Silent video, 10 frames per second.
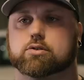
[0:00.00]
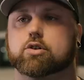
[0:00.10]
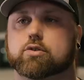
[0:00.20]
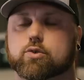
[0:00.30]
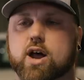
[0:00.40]

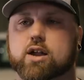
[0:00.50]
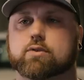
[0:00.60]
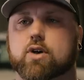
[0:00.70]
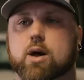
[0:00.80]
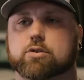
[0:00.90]
There's a variety
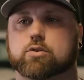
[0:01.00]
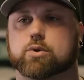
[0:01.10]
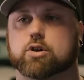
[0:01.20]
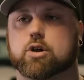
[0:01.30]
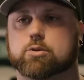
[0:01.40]
of options
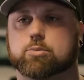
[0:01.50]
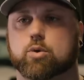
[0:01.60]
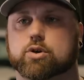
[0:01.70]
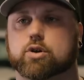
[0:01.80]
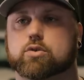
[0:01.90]
when it comes to
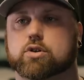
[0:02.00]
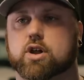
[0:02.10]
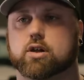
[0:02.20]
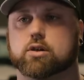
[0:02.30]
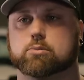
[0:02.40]
pulling a
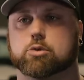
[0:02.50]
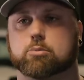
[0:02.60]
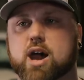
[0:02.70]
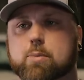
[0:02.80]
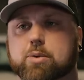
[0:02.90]
gooseneck, but my